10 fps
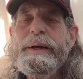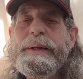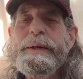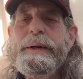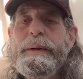
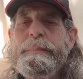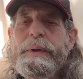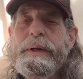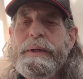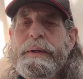ended up
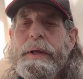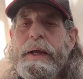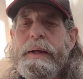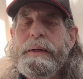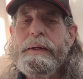
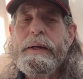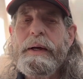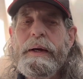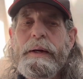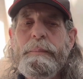
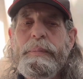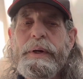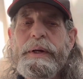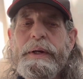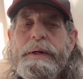uh,
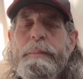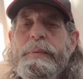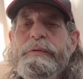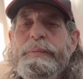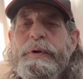bringing a
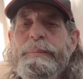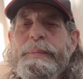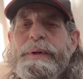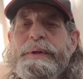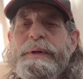compass with
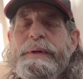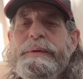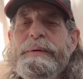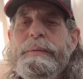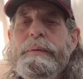me and then
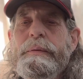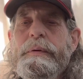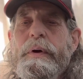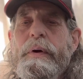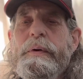
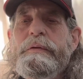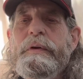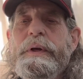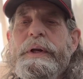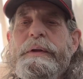always
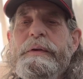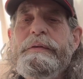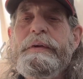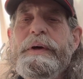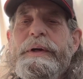looking at the
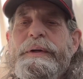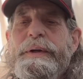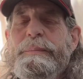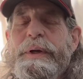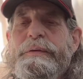sun to
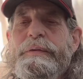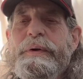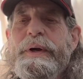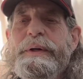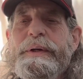make
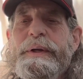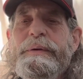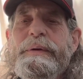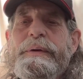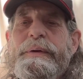sure I didn't get
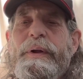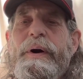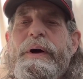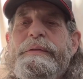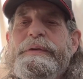
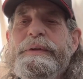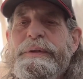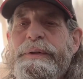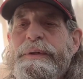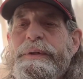lost.
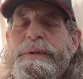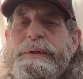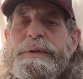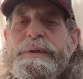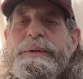
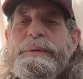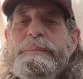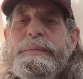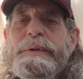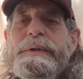
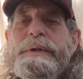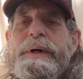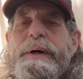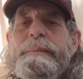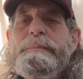But
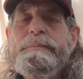uh,